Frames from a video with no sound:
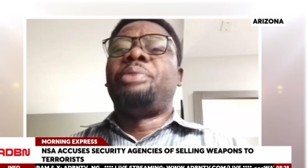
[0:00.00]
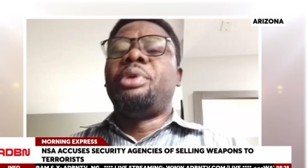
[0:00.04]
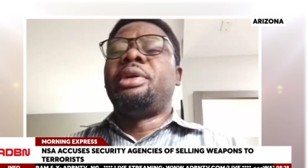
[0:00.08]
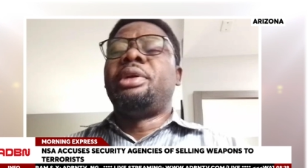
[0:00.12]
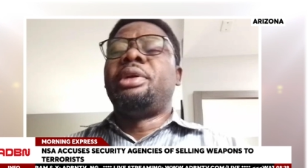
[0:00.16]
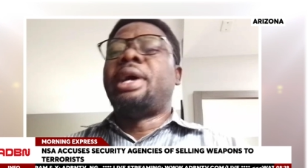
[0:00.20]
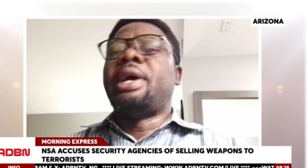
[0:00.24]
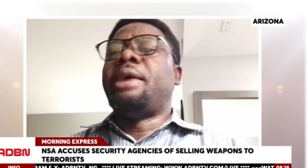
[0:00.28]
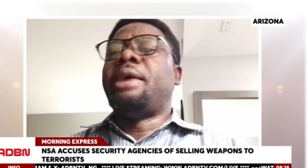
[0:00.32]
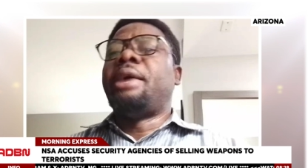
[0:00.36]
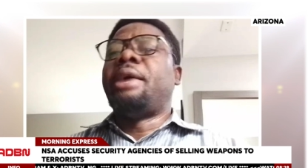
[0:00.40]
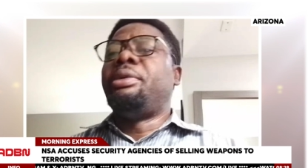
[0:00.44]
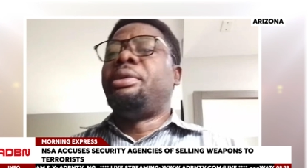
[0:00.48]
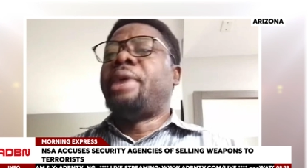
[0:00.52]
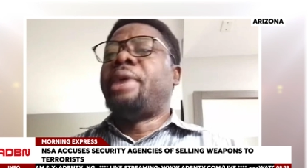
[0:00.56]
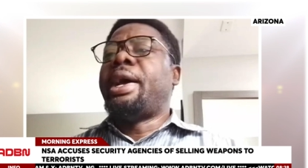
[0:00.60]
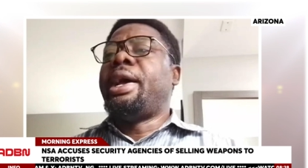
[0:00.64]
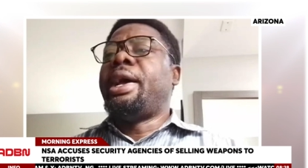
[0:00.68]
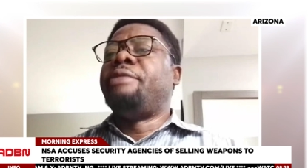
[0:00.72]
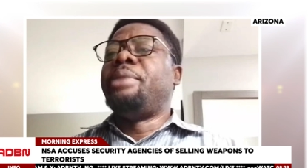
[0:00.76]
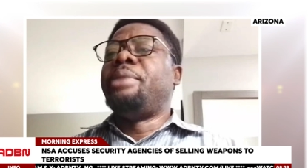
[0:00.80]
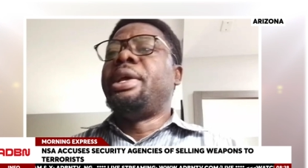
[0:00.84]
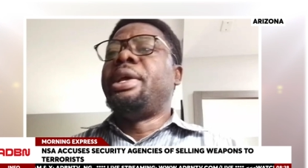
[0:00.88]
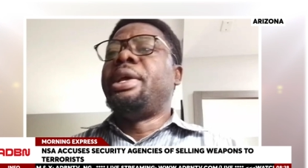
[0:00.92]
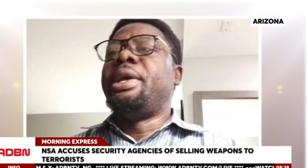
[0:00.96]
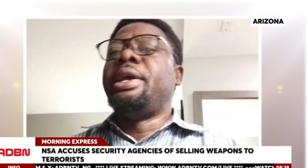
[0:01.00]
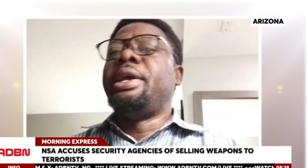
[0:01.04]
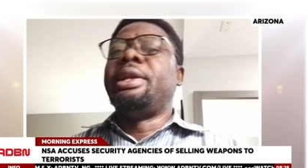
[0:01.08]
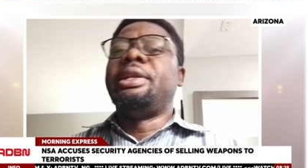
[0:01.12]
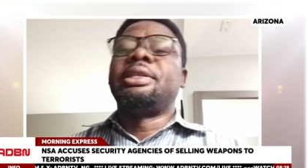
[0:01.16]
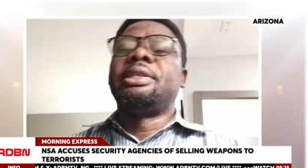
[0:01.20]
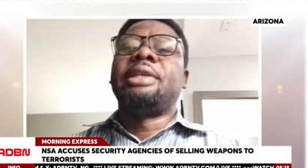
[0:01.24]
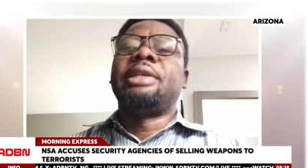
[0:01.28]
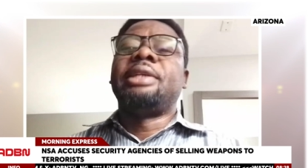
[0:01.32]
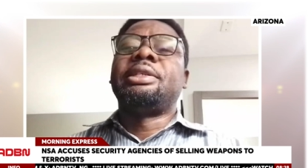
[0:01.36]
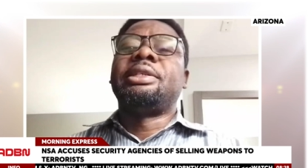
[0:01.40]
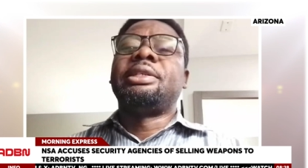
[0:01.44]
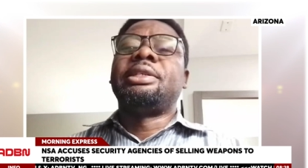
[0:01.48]
But the point I, I have
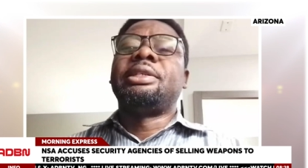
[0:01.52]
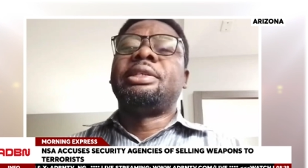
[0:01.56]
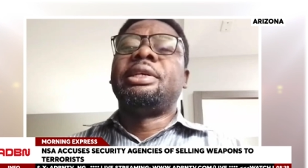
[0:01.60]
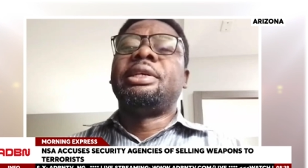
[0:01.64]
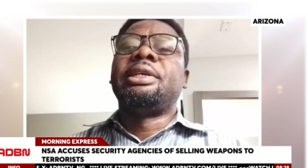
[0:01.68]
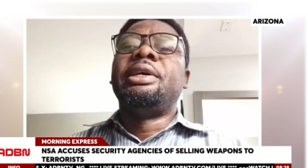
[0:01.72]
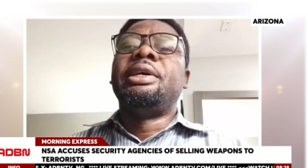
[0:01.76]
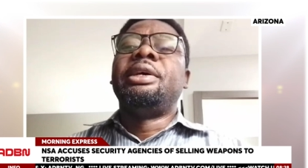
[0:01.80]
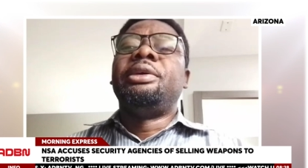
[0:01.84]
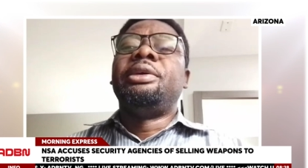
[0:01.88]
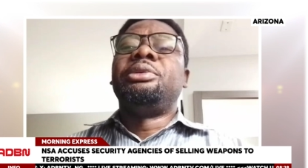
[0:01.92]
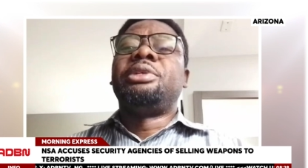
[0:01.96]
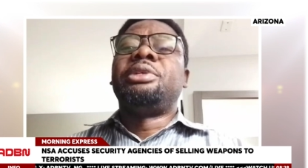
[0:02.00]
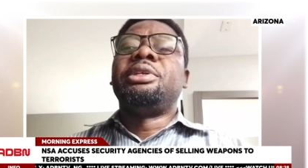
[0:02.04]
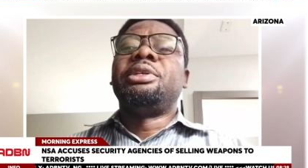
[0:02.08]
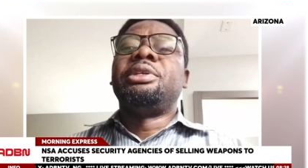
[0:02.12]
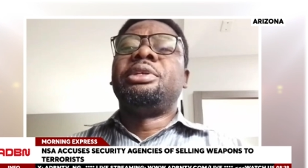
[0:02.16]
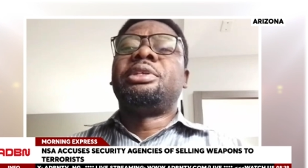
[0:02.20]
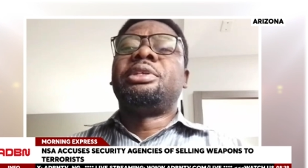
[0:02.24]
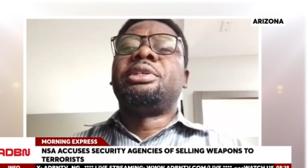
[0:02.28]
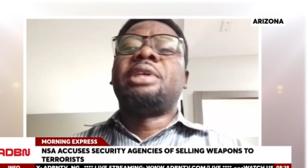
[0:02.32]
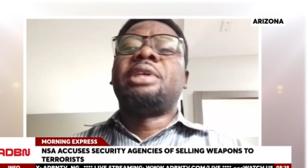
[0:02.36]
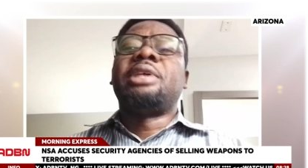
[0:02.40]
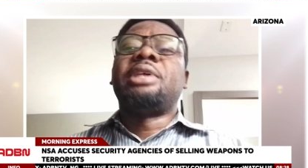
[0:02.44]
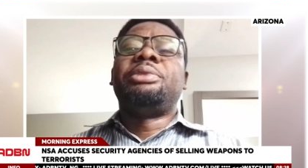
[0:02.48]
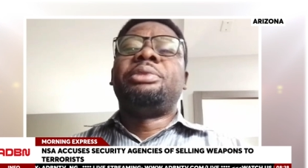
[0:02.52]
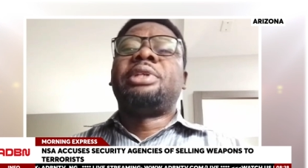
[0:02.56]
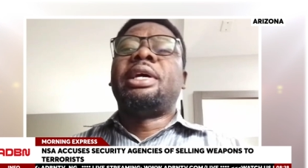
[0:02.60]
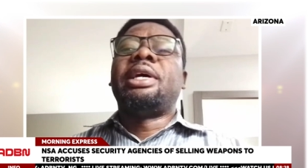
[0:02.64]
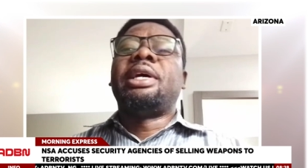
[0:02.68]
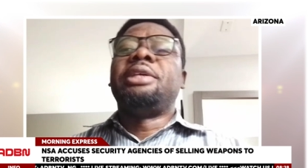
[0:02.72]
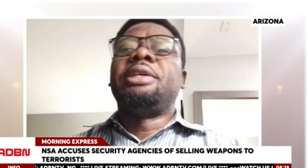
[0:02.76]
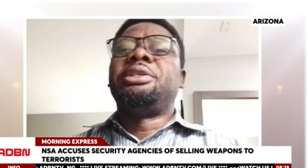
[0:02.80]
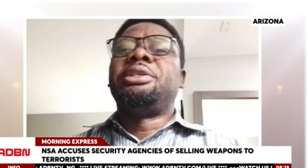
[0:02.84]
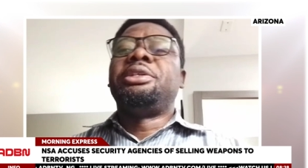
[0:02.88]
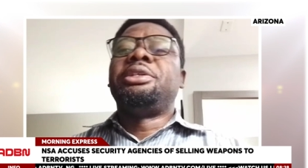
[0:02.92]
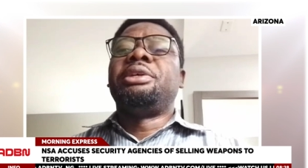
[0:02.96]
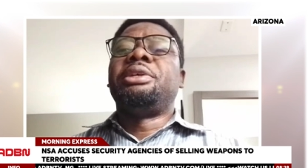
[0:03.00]
made is that you see
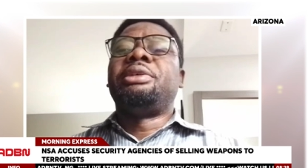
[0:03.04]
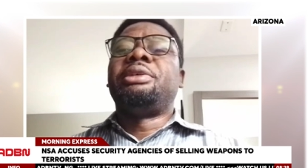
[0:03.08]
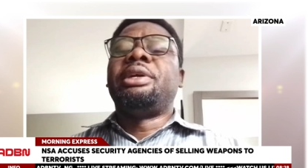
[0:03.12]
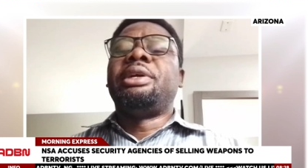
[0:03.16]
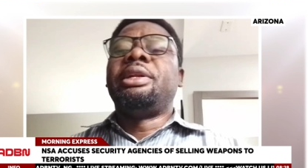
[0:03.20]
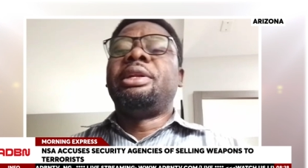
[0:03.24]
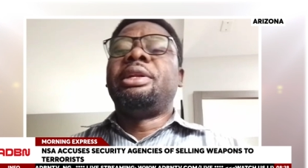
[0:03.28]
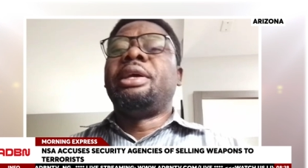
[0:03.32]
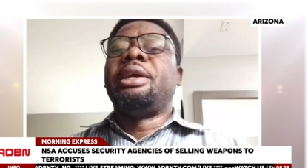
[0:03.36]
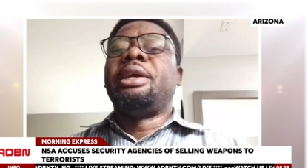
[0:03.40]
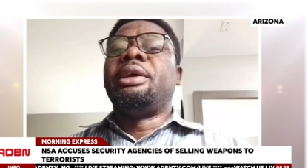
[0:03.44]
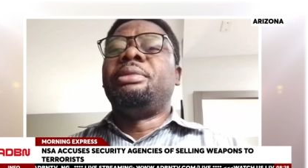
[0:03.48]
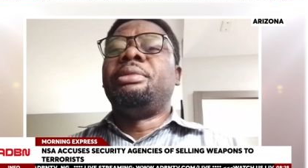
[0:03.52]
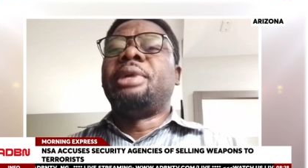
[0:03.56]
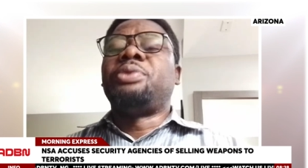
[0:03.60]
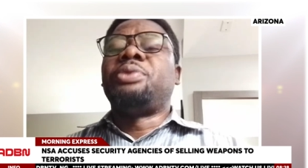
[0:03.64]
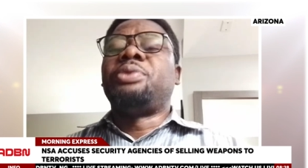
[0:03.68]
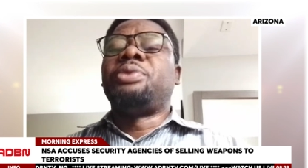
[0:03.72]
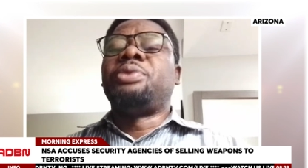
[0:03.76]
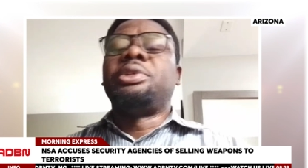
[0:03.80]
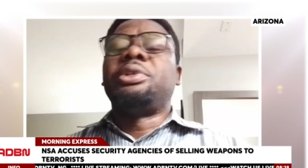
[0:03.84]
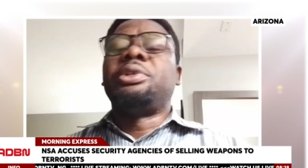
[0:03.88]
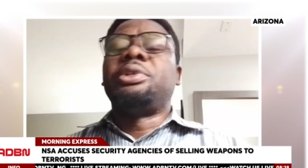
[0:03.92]
sabotage here and there.